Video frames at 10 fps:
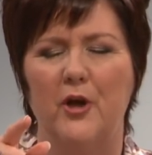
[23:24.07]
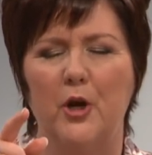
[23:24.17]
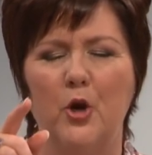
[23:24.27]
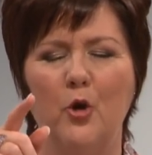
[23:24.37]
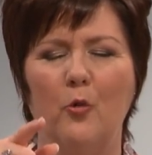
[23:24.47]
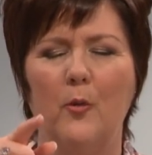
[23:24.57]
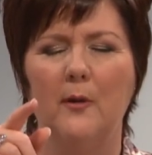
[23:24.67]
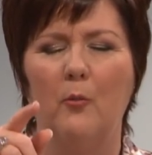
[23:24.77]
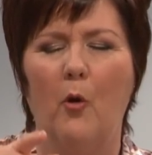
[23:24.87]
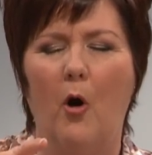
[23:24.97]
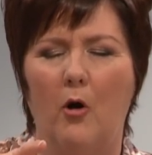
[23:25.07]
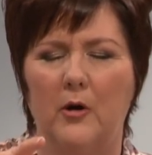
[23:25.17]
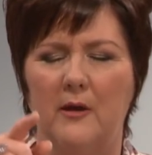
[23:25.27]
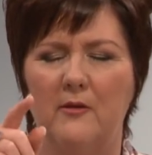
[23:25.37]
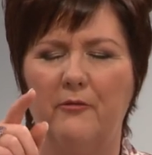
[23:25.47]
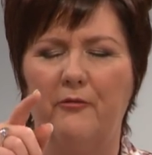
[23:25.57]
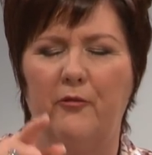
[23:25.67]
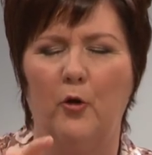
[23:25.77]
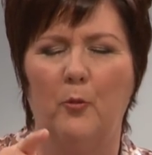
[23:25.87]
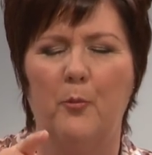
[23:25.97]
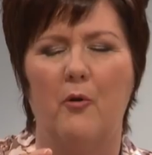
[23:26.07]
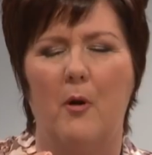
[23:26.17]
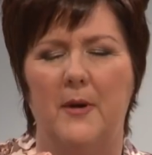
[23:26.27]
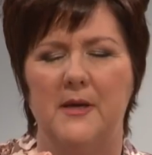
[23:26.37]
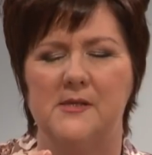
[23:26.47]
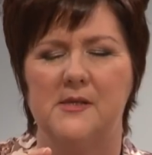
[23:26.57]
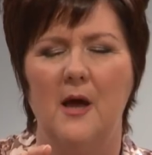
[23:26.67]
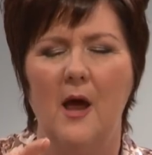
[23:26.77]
that you will walk in the full promise